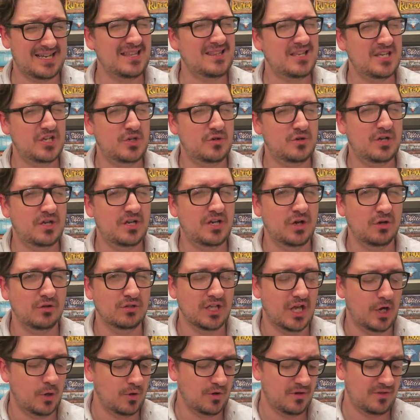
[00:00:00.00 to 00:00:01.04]
I think you could go
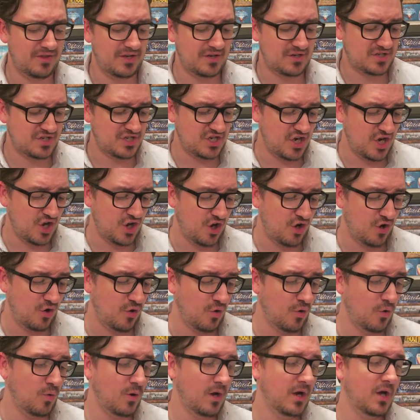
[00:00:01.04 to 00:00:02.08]
lower. There's
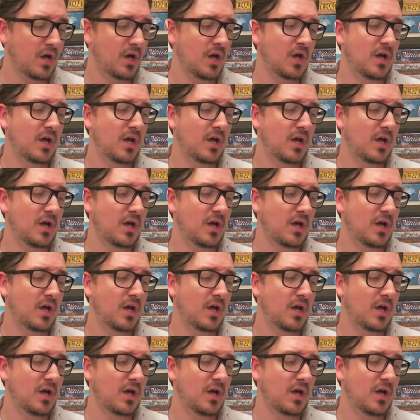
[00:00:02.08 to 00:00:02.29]
no